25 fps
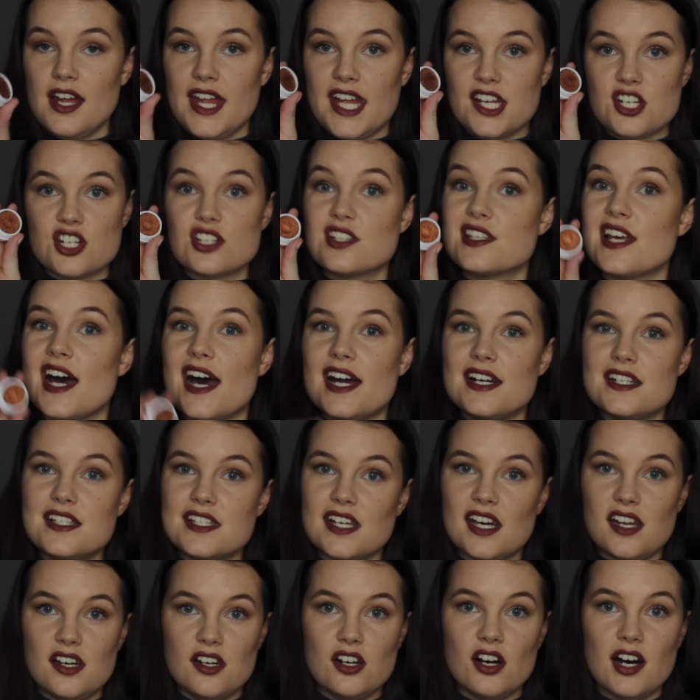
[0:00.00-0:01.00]
it just adds
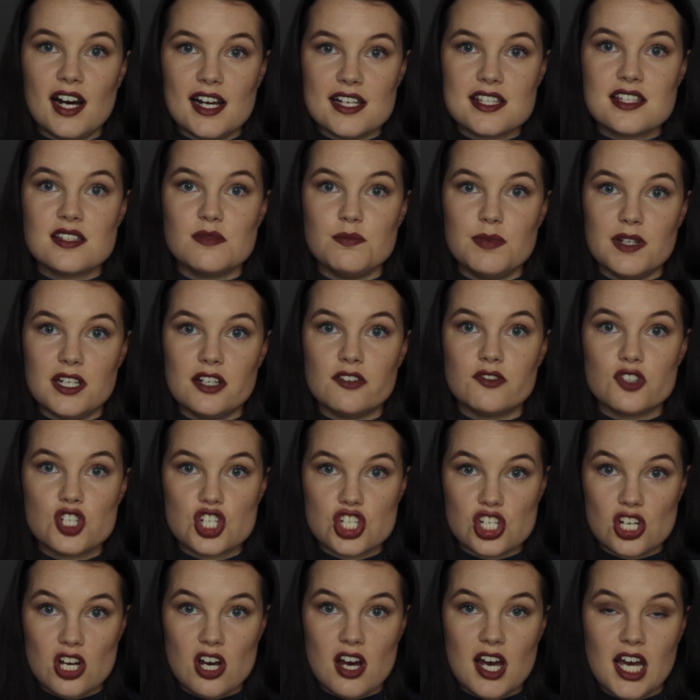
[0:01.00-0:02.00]
that nice bit of
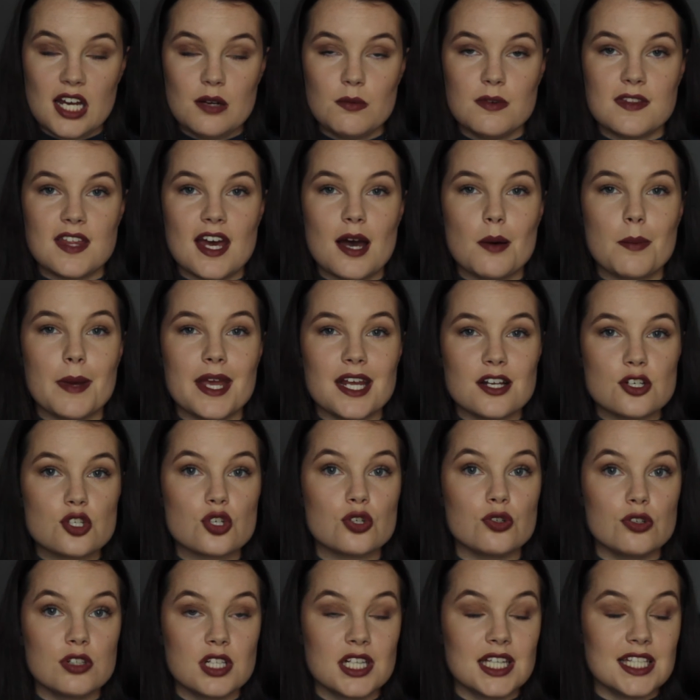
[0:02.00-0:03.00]
shine without being
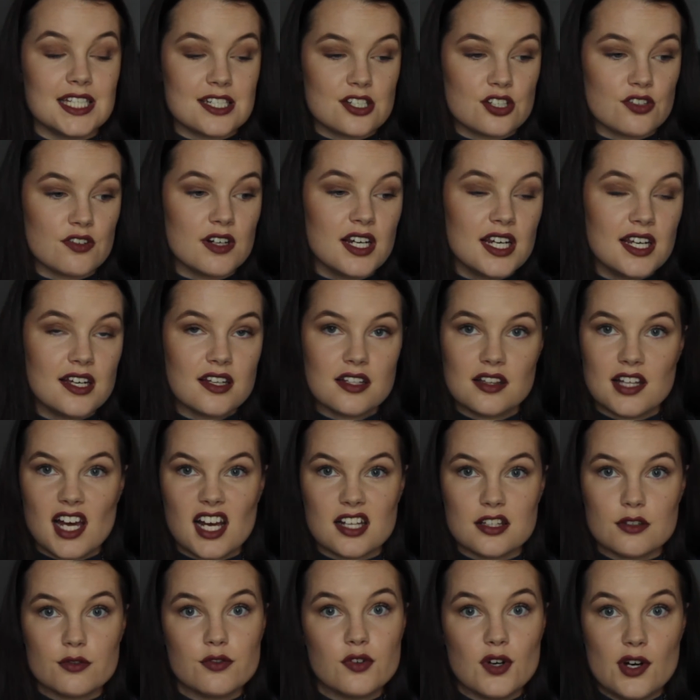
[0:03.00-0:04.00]
too glittery, and
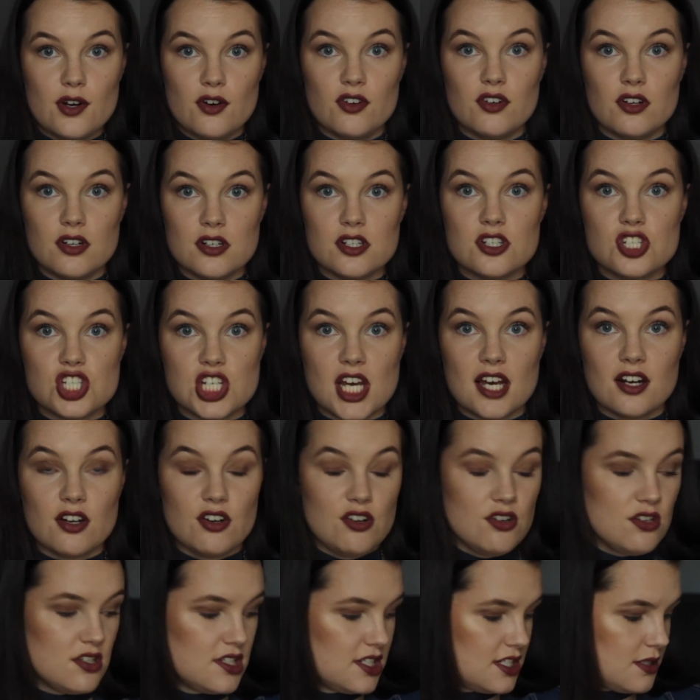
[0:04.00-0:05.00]
like the foiled
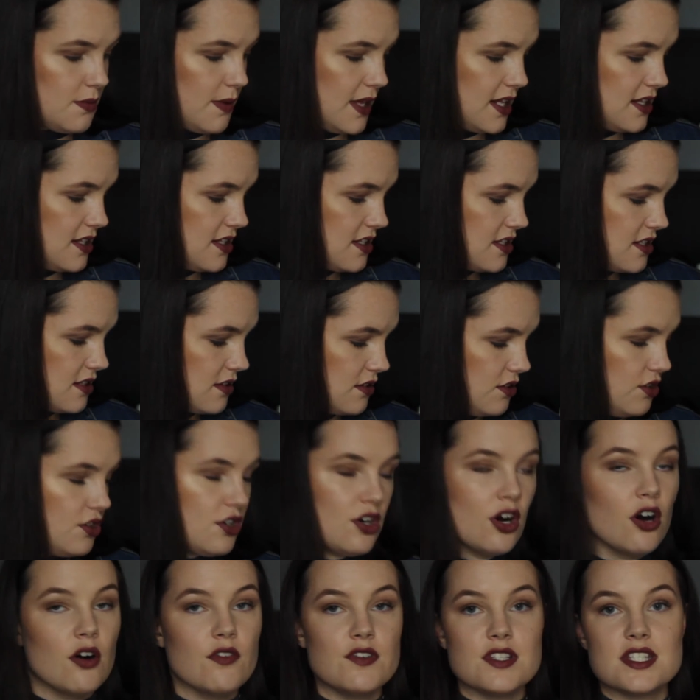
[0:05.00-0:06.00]
shadows. Depends, you
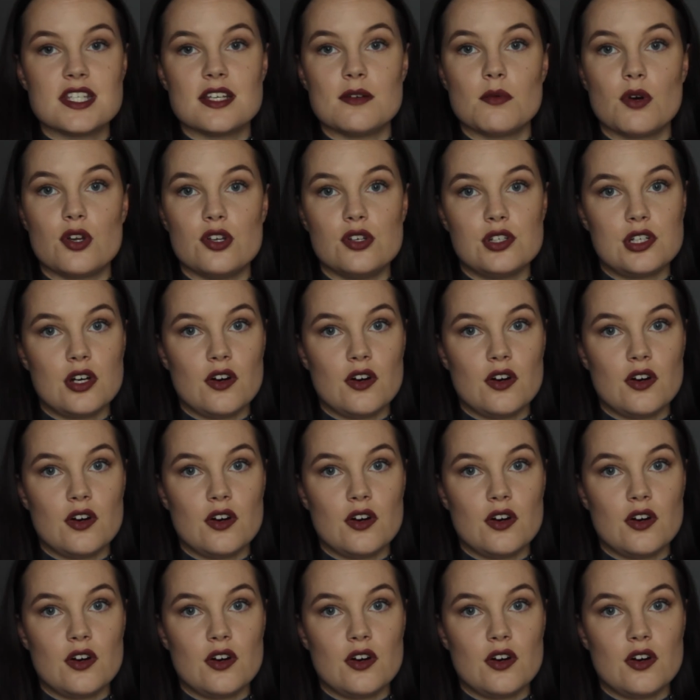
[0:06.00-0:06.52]
know, obviously what you're